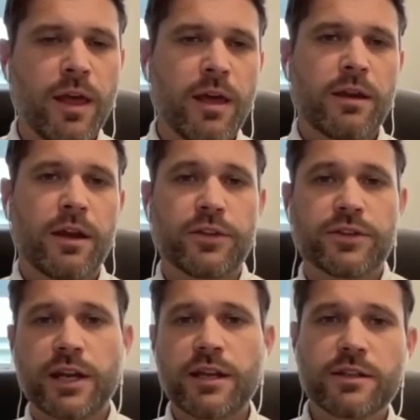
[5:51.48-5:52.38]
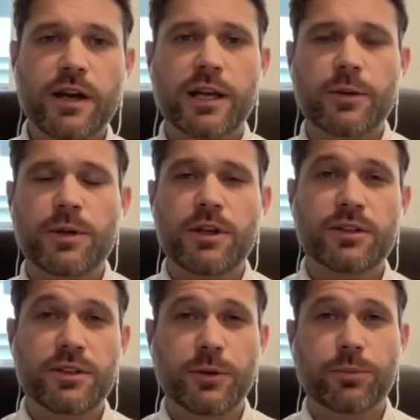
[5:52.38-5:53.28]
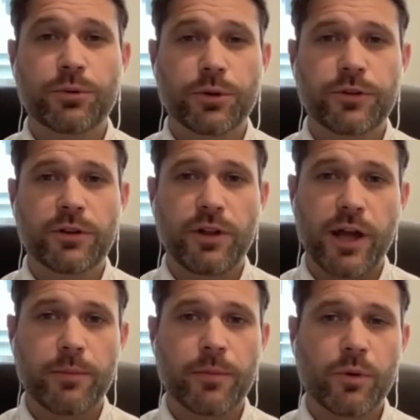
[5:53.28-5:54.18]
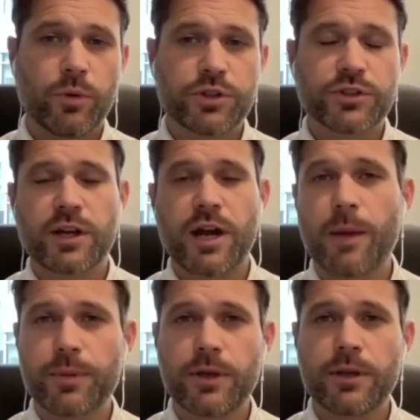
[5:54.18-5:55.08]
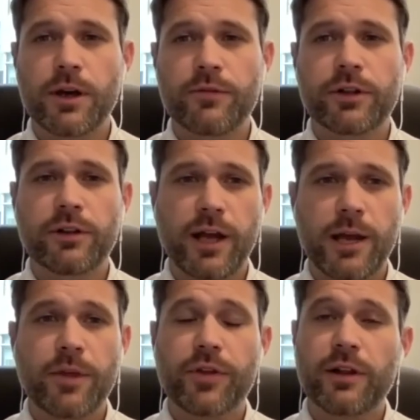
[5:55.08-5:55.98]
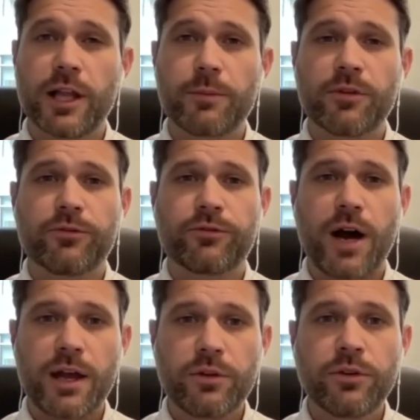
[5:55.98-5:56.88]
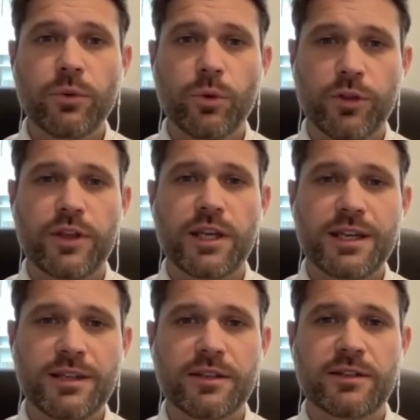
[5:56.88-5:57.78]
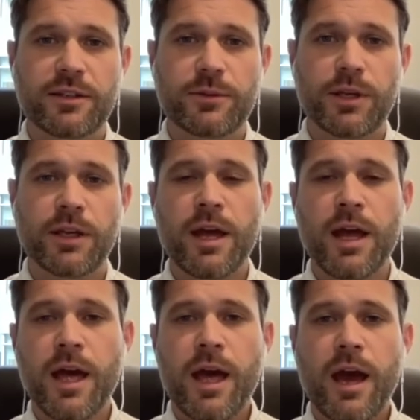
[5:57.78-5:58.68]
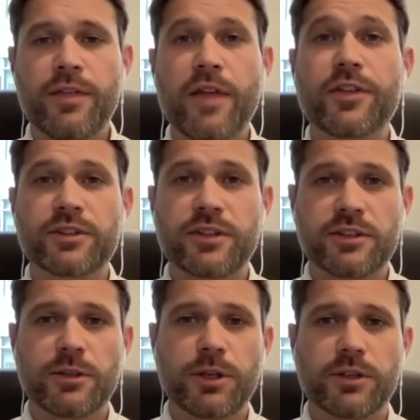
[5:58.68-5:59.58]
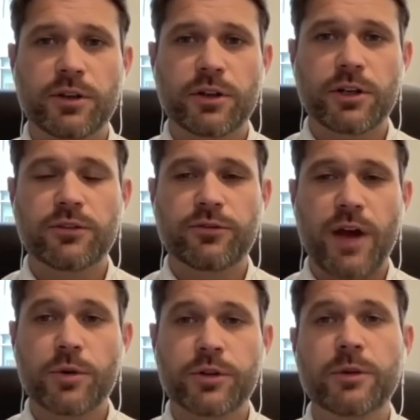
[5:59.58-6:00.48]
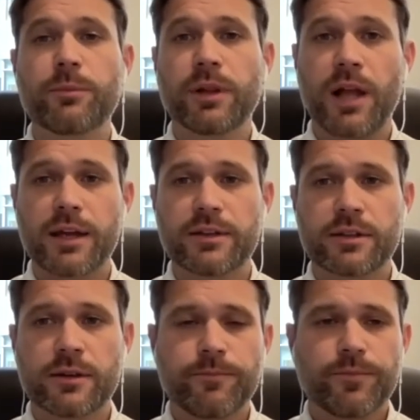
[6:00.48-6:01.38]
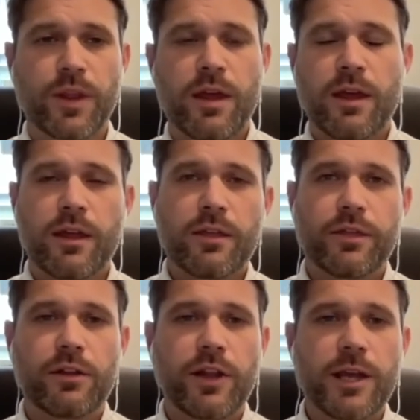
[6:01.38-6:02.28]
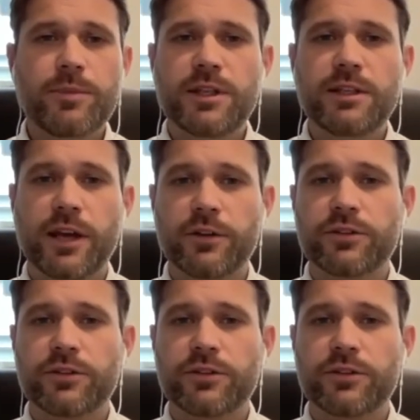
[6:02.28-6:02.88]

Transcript: Now, the second document is the approved claim, which is a copy of the claim that the claimant filed with the ECCB and that the CCB attorneys found compliant. The claim details the